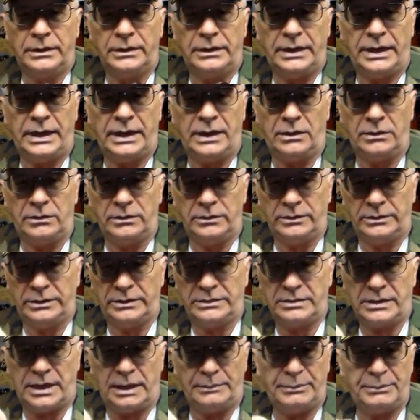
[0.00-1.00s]
Now, the
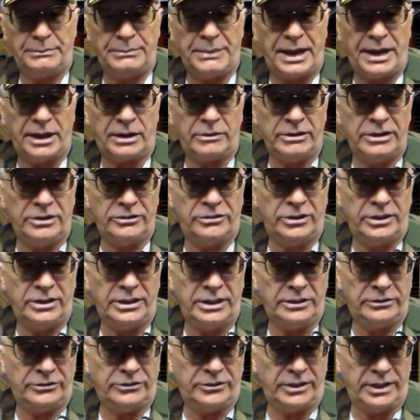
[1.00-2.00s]
type of batteries in
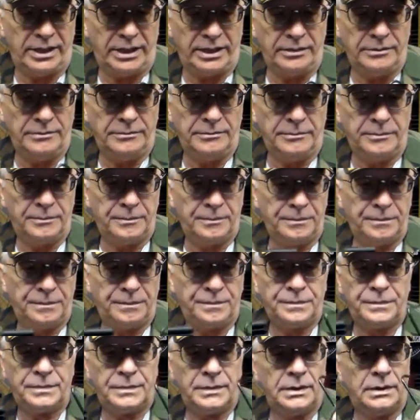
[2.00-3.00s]
this thing
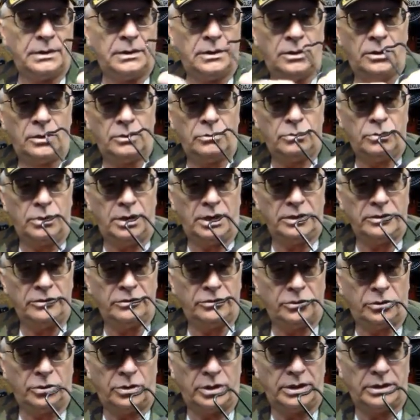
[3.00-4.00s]

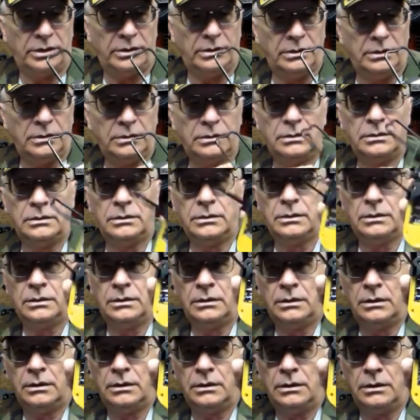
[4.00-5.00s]
runs on
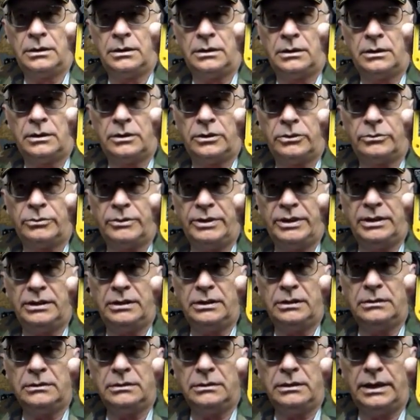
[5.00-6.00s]
3
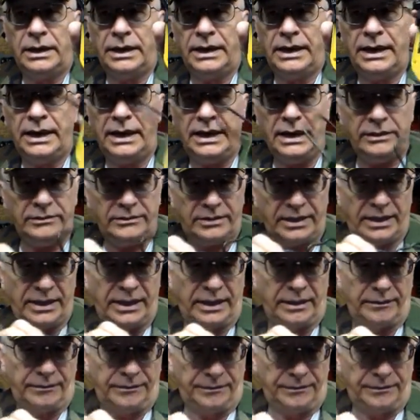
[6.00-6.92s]
little AAs again.